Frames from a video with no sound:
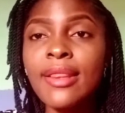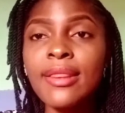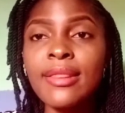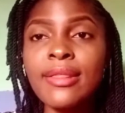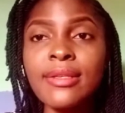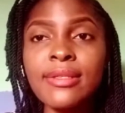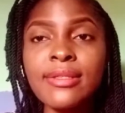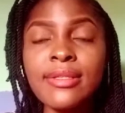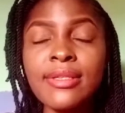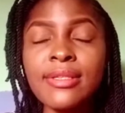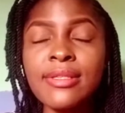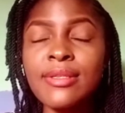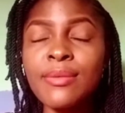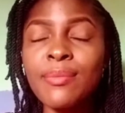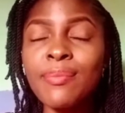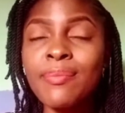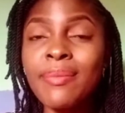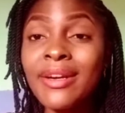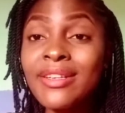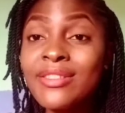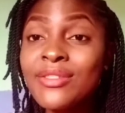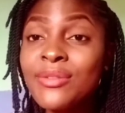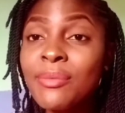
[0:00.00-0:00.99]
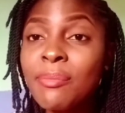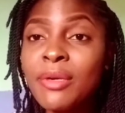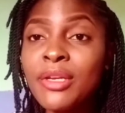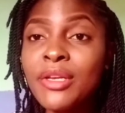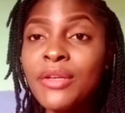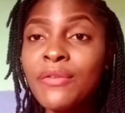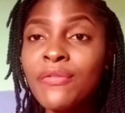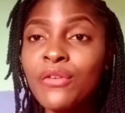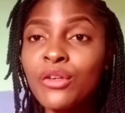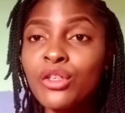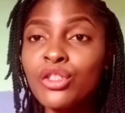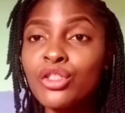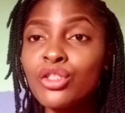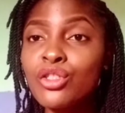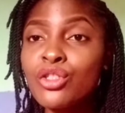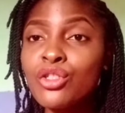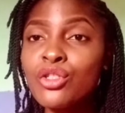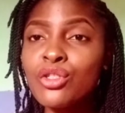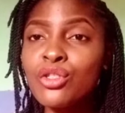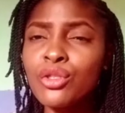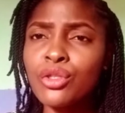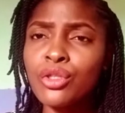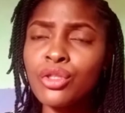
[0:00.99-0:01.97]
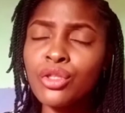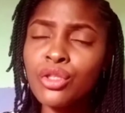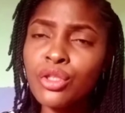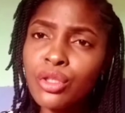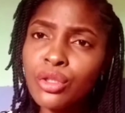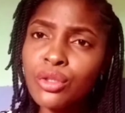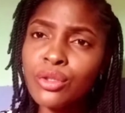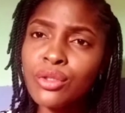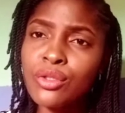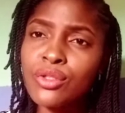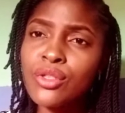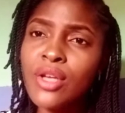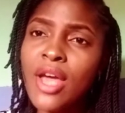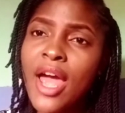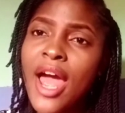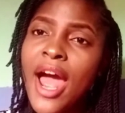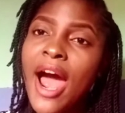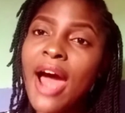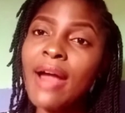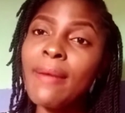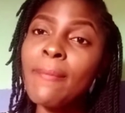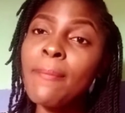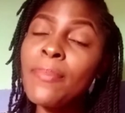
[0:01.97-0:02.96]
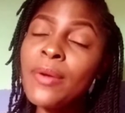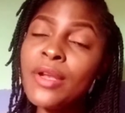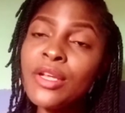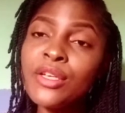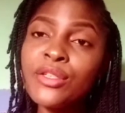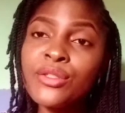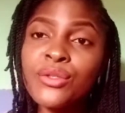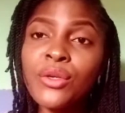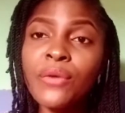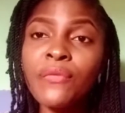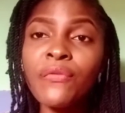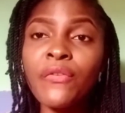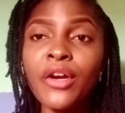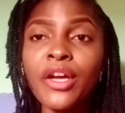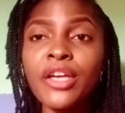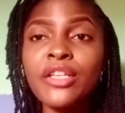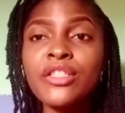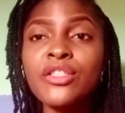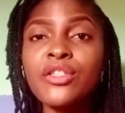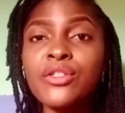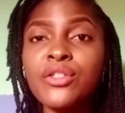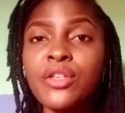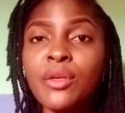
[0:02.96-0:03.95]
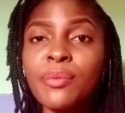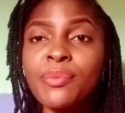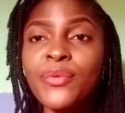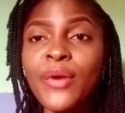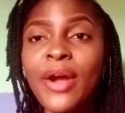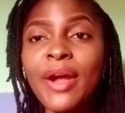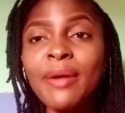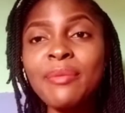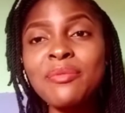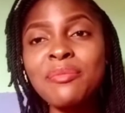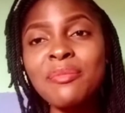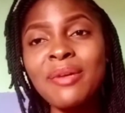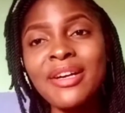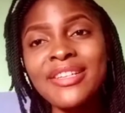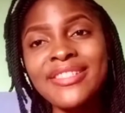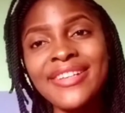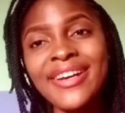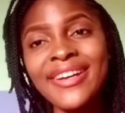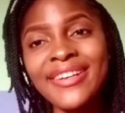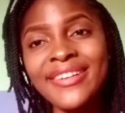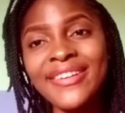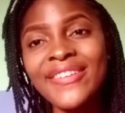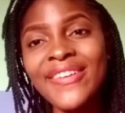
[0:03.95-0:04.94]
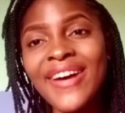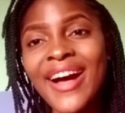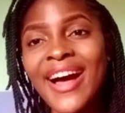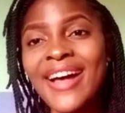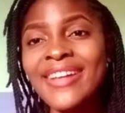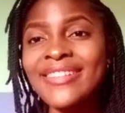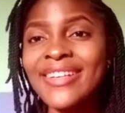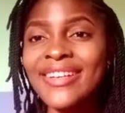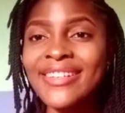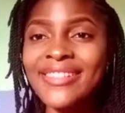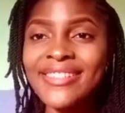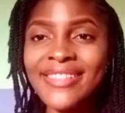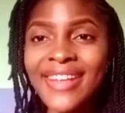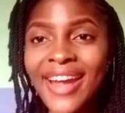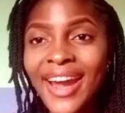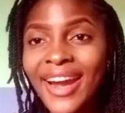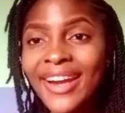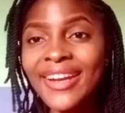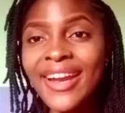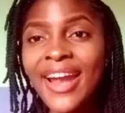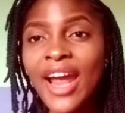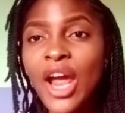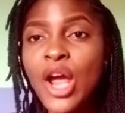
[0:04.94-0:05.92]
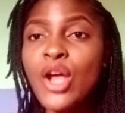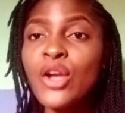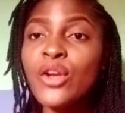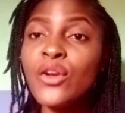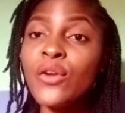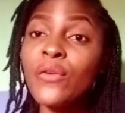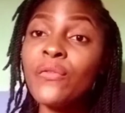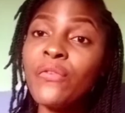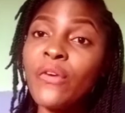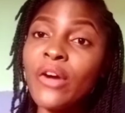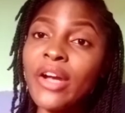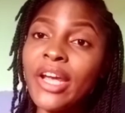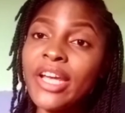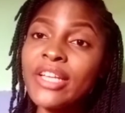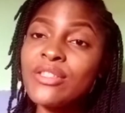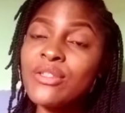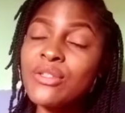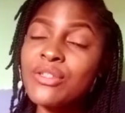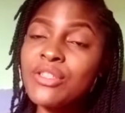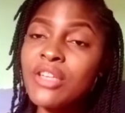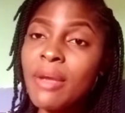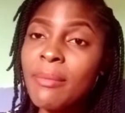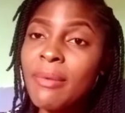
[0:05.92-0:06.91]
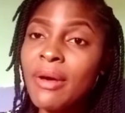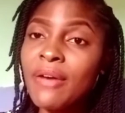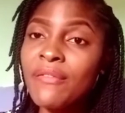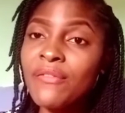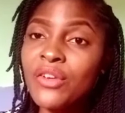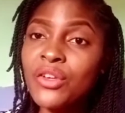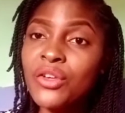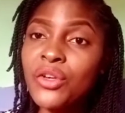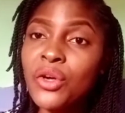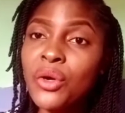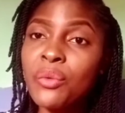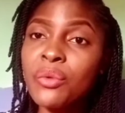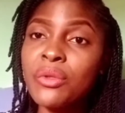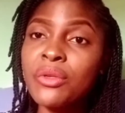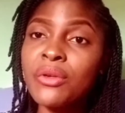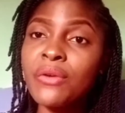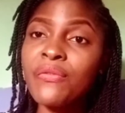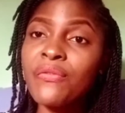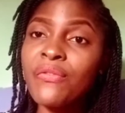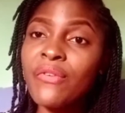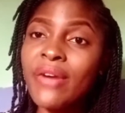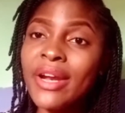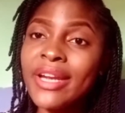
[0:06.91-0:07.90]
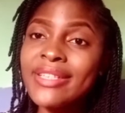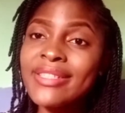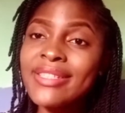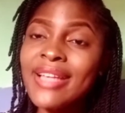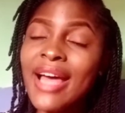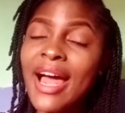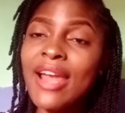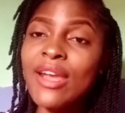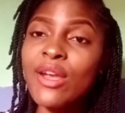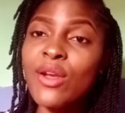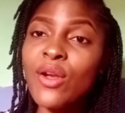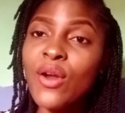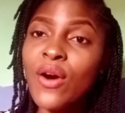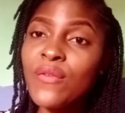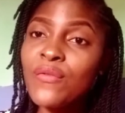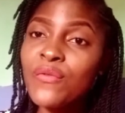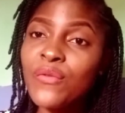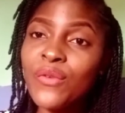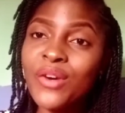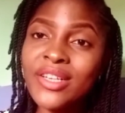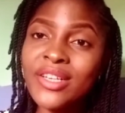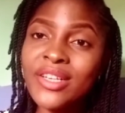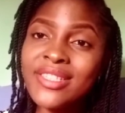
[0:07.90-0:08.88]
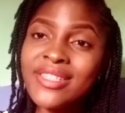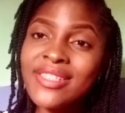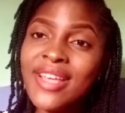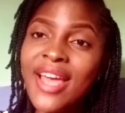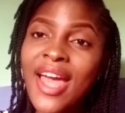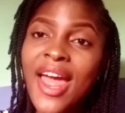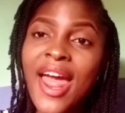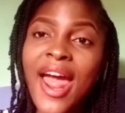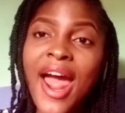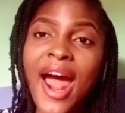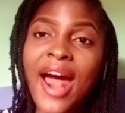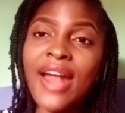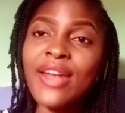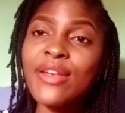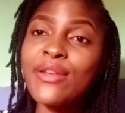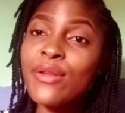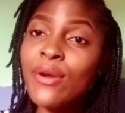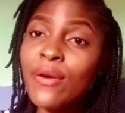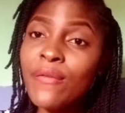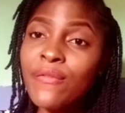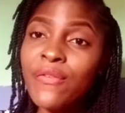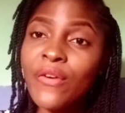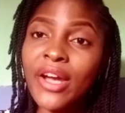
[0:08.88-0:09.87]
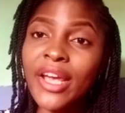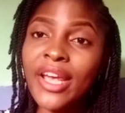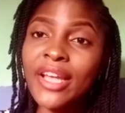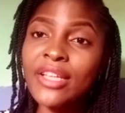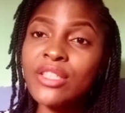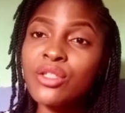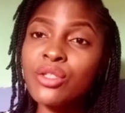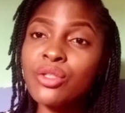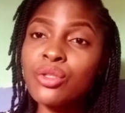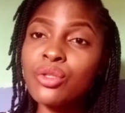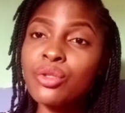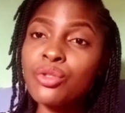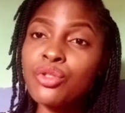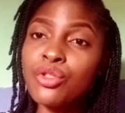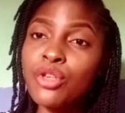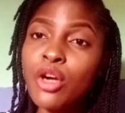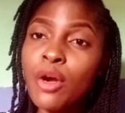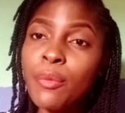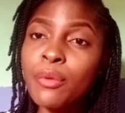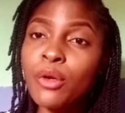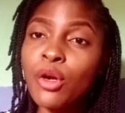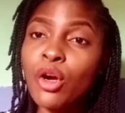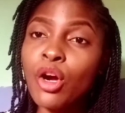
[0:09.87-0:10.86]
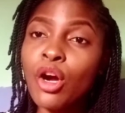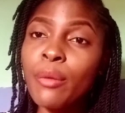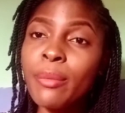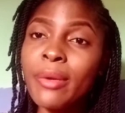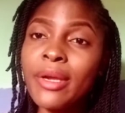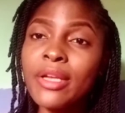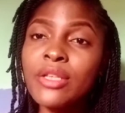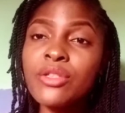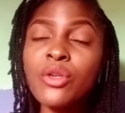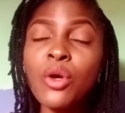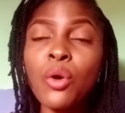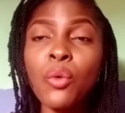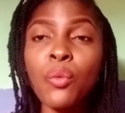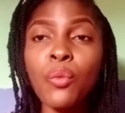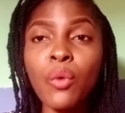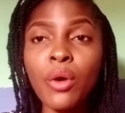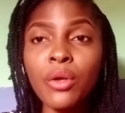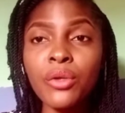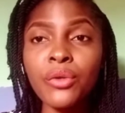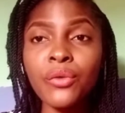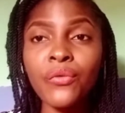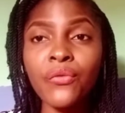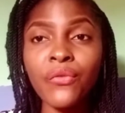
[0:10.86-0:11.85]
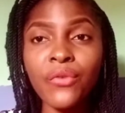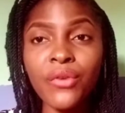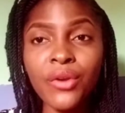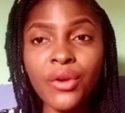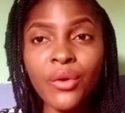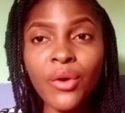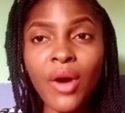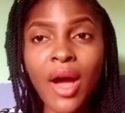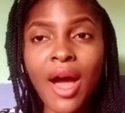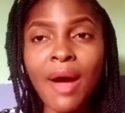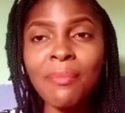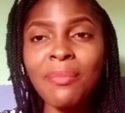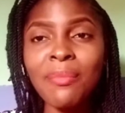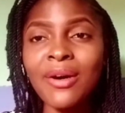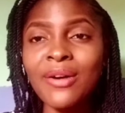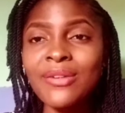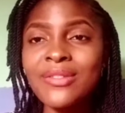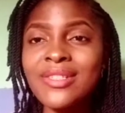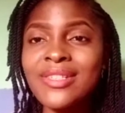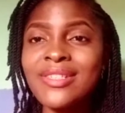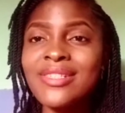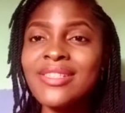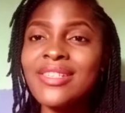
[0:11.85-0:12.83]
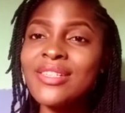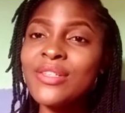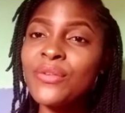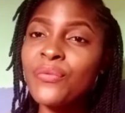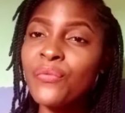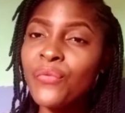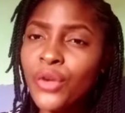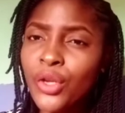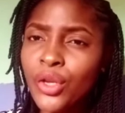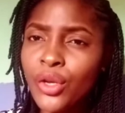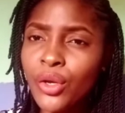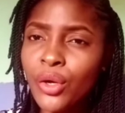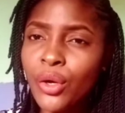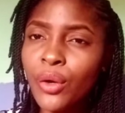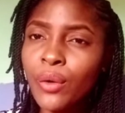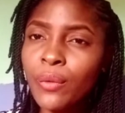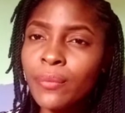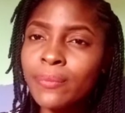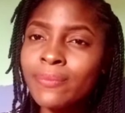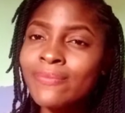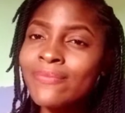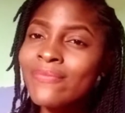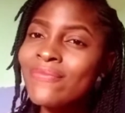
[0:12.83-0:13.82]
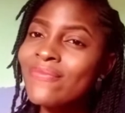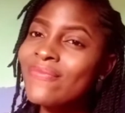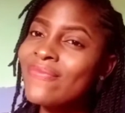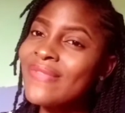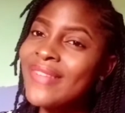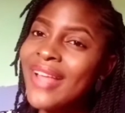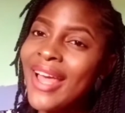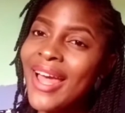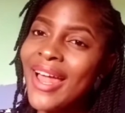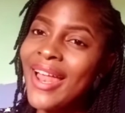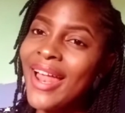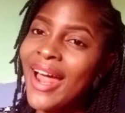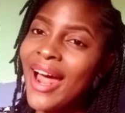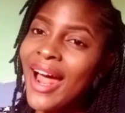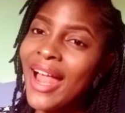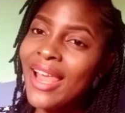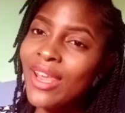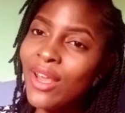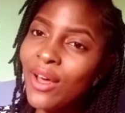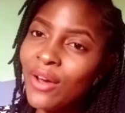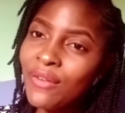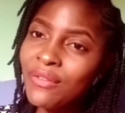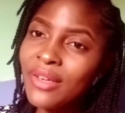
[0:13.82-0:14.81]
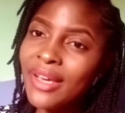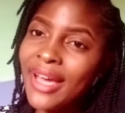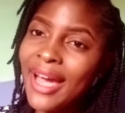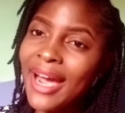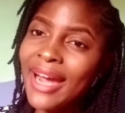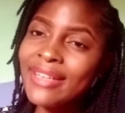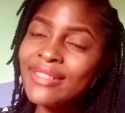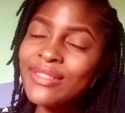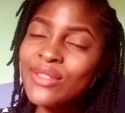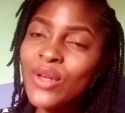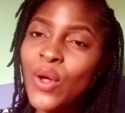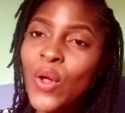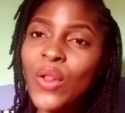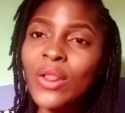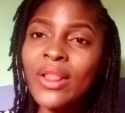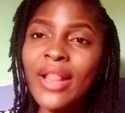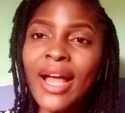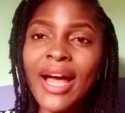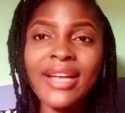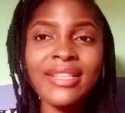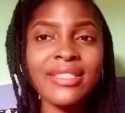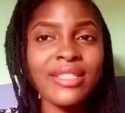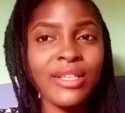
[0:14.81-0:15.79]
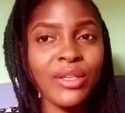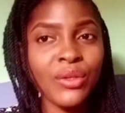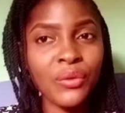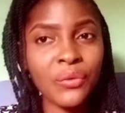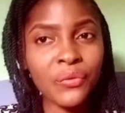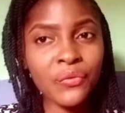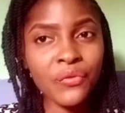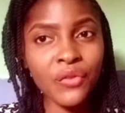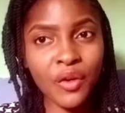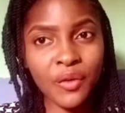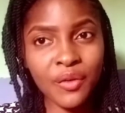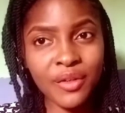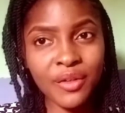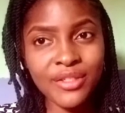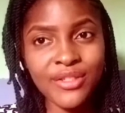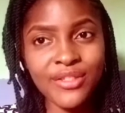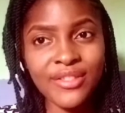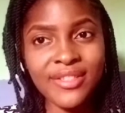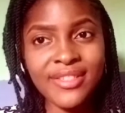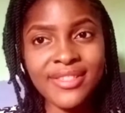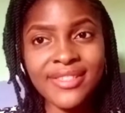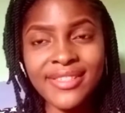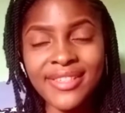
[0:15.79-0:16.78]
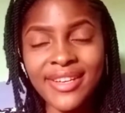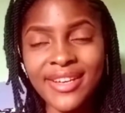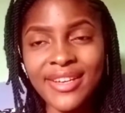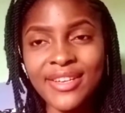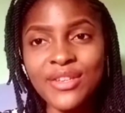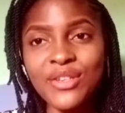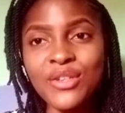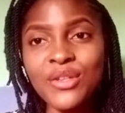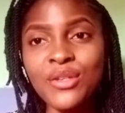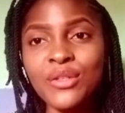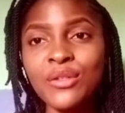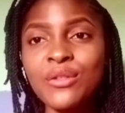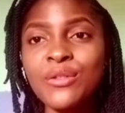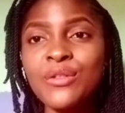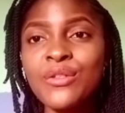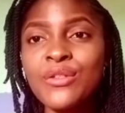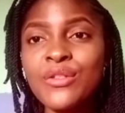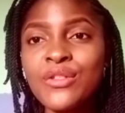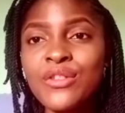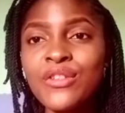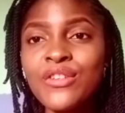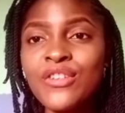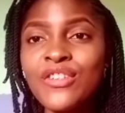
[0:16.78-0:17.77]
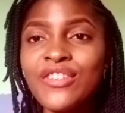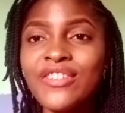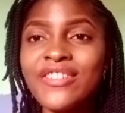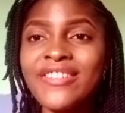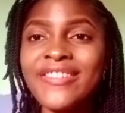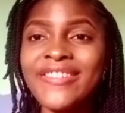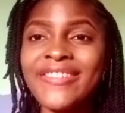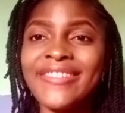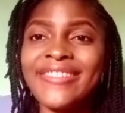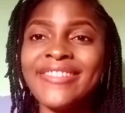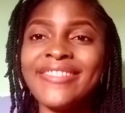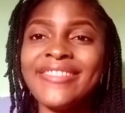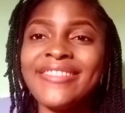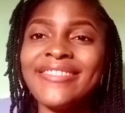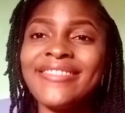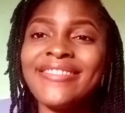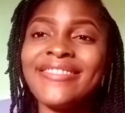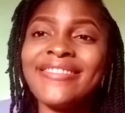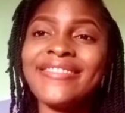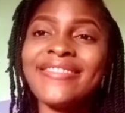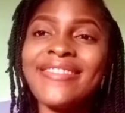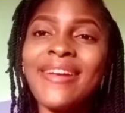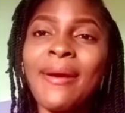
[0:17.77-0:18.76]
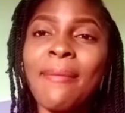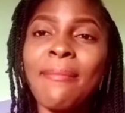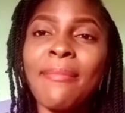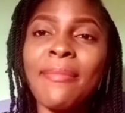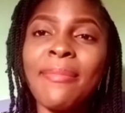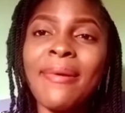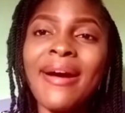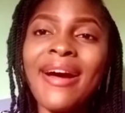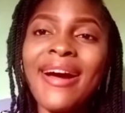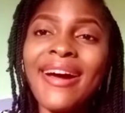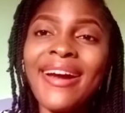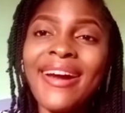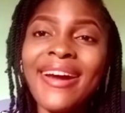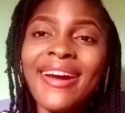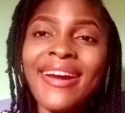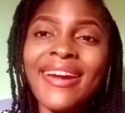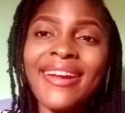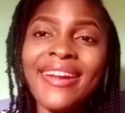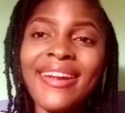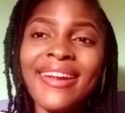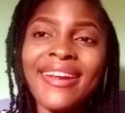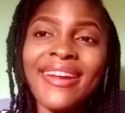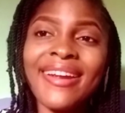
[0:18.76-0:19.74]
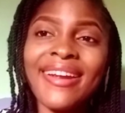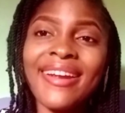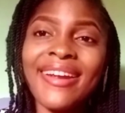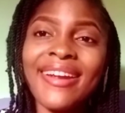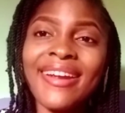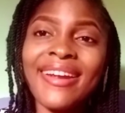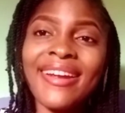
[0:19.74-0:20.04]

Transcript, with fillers: This is the best remedy for you to use. And please don't forget to subscribe to my channel. As I said, don't forget to share my video with your friends and loved ones, and don't forget to drop a comment on what you feel about this video. I love you guys all, as I look forward to seeing you soon. Bye.